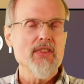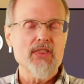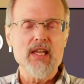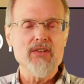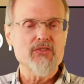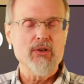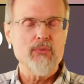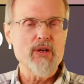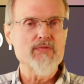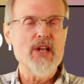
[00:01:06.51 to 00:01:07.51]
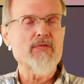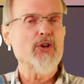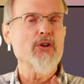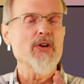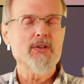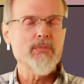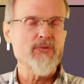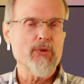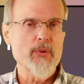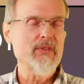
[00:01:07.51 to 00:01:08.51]
things that we've never heard
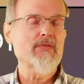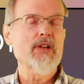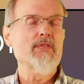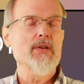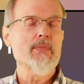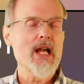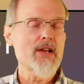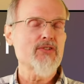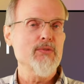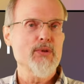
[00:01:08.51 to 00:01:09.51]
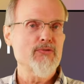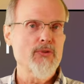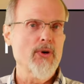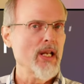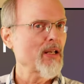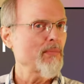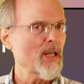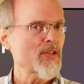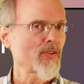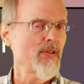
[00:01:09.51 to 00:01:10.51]
before, we've never even imagined before, and it
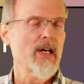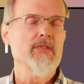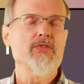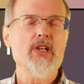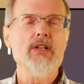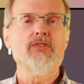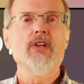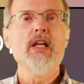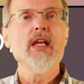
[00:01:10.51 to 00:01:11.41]
makes a lot of sense.